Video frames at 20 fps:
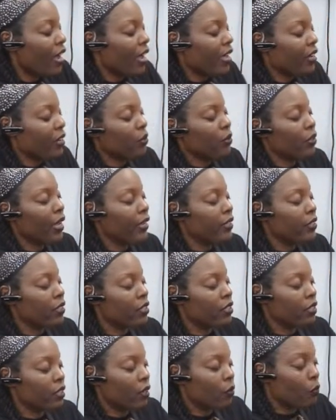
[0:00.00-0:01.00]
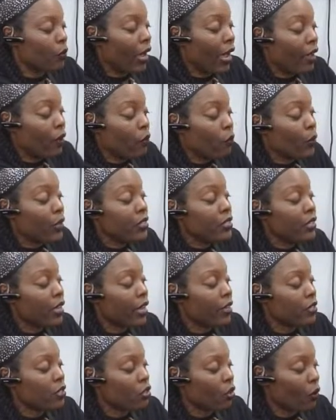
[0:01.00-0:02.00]
I don't like to cook. Once
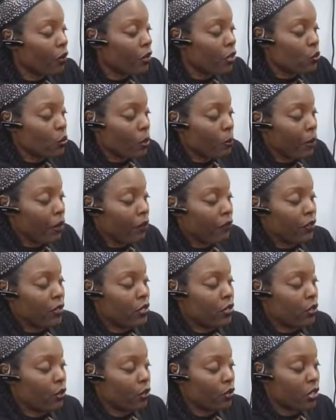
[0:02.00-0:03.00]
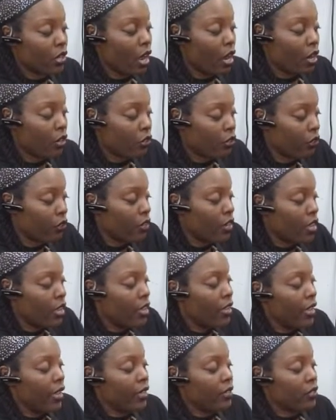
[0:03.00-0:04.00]
I started doing my research, Dr.
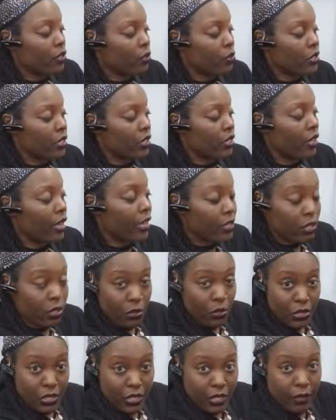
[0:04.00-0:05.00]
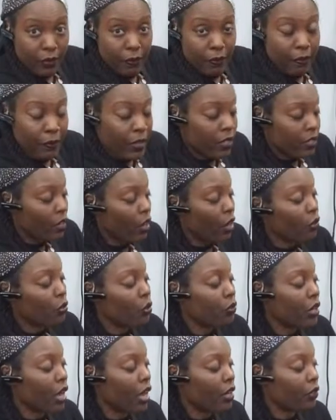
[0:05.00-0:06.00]
Esselstyn, y'all
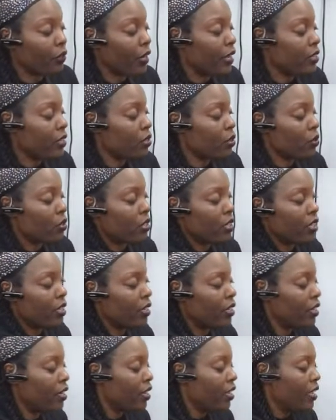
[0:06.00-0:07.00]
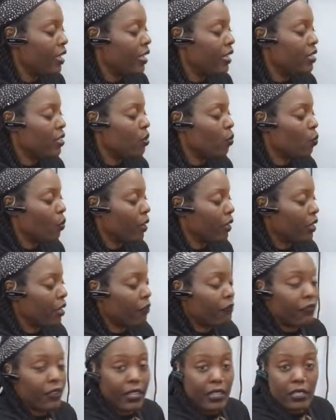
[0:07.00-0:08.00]
know Dr. Esselstyn is the one
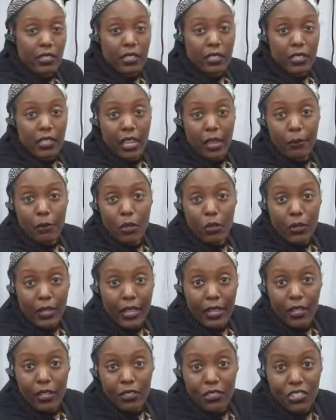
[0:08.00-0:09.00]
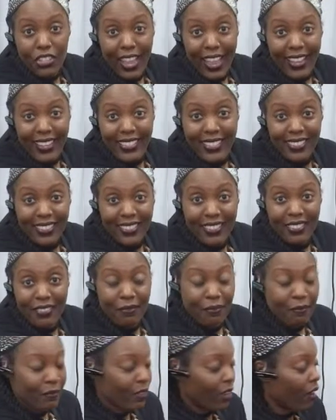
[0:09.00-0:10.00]
that fixed Samuel L. Jackson.
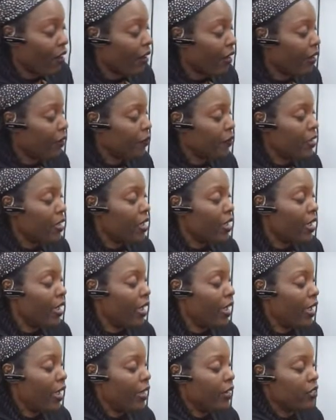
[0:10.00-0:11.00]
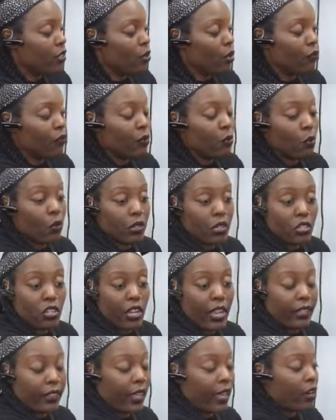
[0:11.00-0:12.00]
All right. And so if you want to
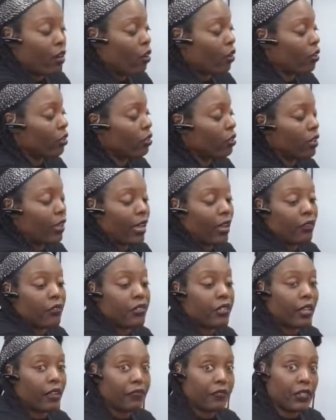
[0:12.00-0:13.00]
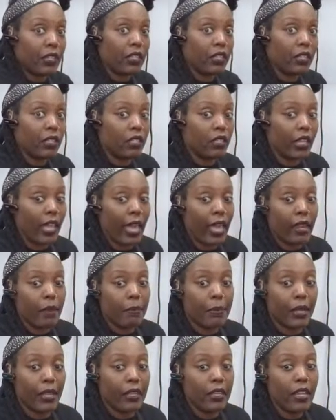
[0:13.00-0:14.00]
check that article out, definitely look at
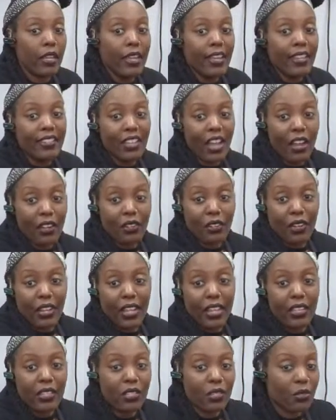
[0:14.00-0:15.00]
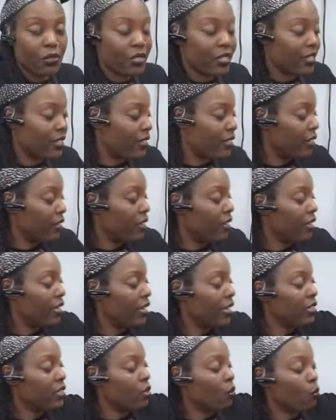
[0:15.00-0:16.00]
it. But Dr. Esselstyn
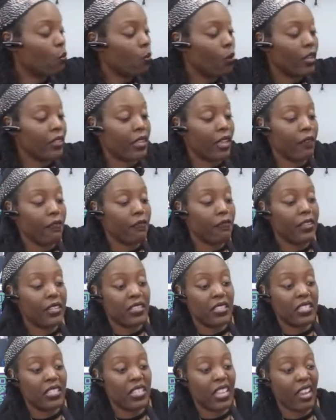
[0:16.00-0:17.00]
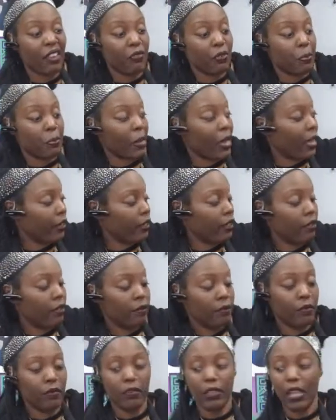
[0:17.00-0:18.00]
is the one that fixes everybody.
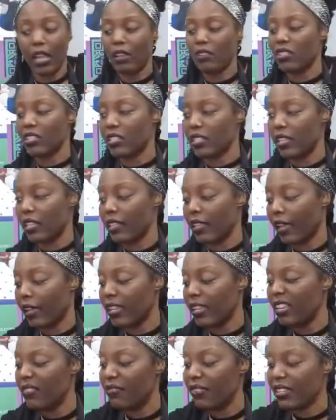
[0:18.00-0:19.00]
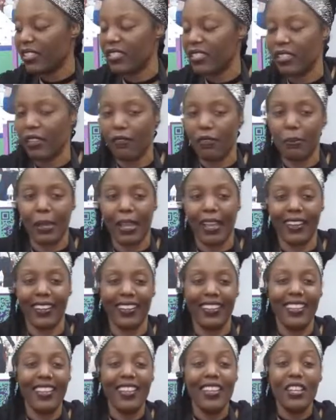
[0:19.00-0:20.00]
I'll just say that he fixes
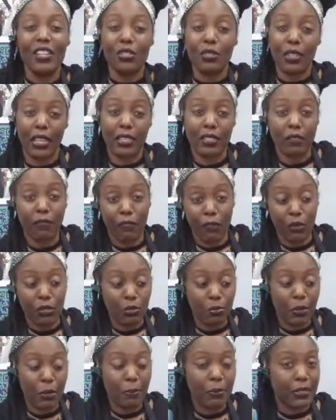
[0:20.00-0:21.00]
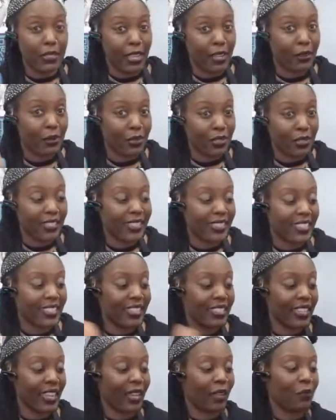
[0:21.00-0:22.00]
everybody. So that's the first sweet potato. This is the
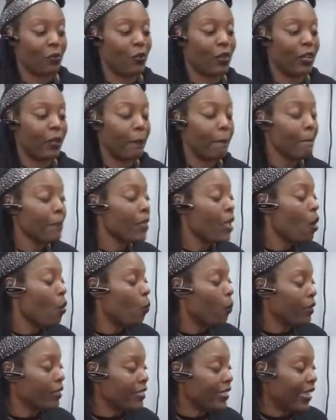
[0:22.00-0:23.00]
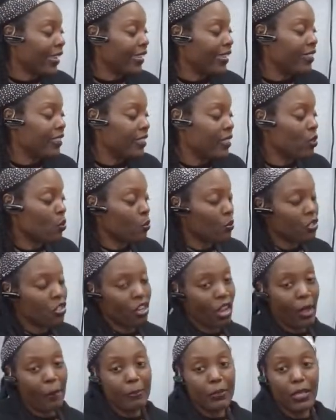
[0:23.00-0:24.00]
second one. Once I get this one
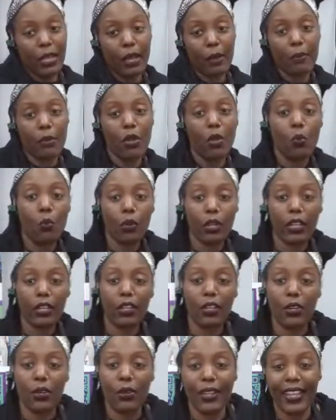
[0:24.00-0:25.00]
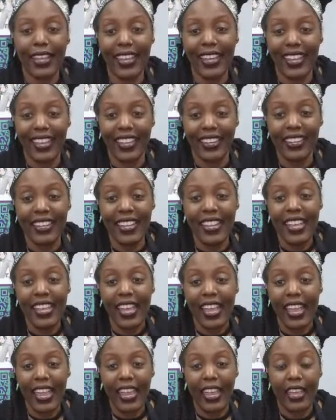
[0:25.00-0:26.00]
chopped up, we're going to go ahead
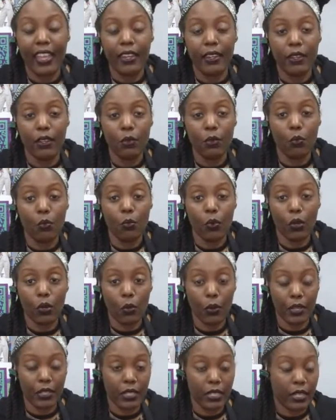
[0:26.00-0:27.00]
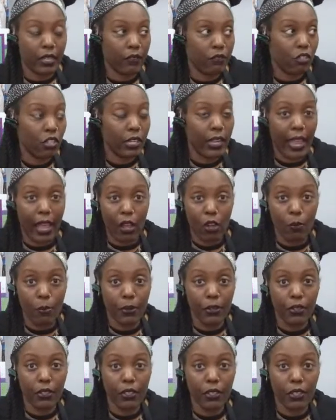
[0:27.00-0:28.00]
and we're going to give G.
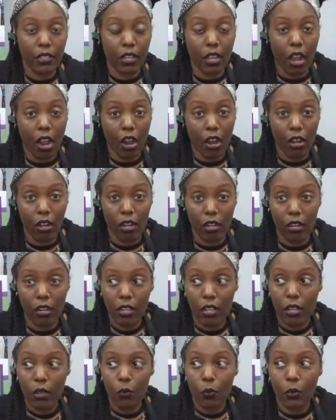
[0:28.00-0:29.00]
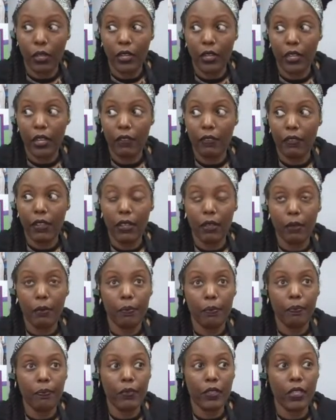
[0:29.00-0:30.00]
Albert the car. We're going to give
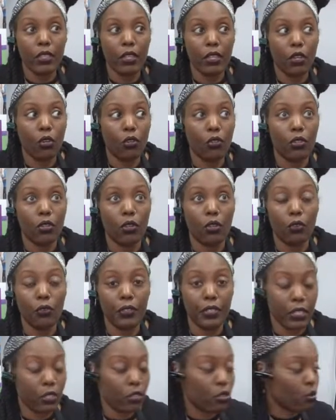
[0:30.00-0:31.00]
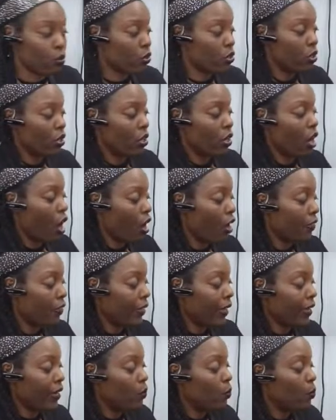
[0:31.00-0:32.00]
him the credentials to the car
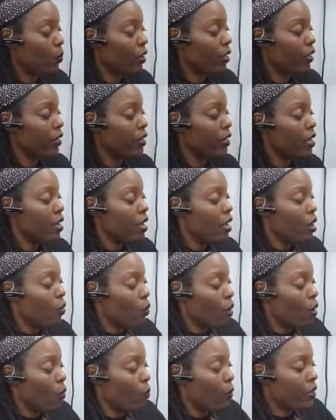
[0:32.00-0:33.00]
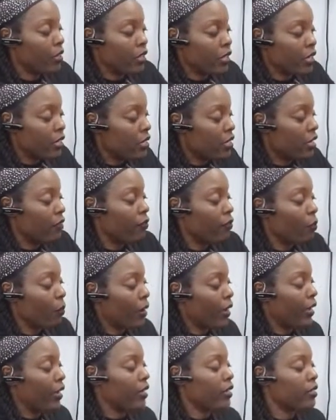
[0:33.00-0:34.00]
that he won on one of these
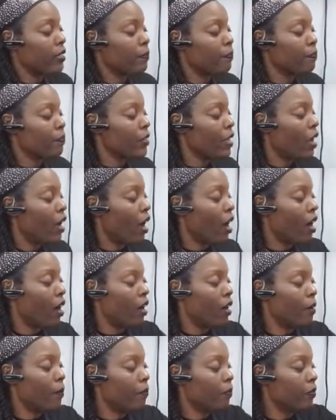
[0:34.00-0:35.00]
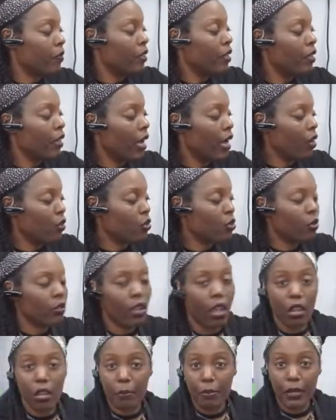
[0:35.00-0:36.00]
giveaways. I'll show
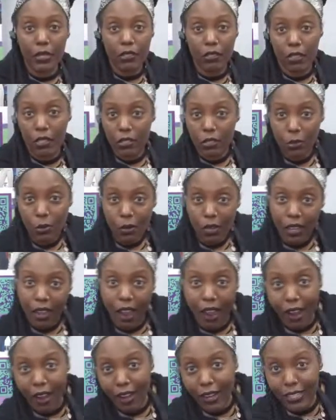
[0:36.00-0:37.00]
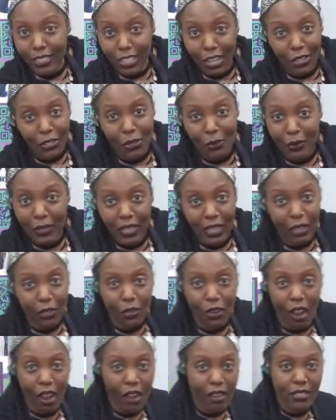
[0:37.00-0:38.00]
y'all a picture of the toy car because y'all know we ain't got
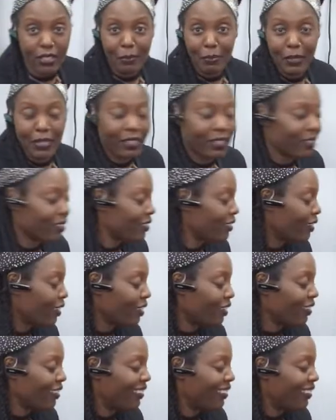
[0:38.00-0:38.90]
no cars up in here.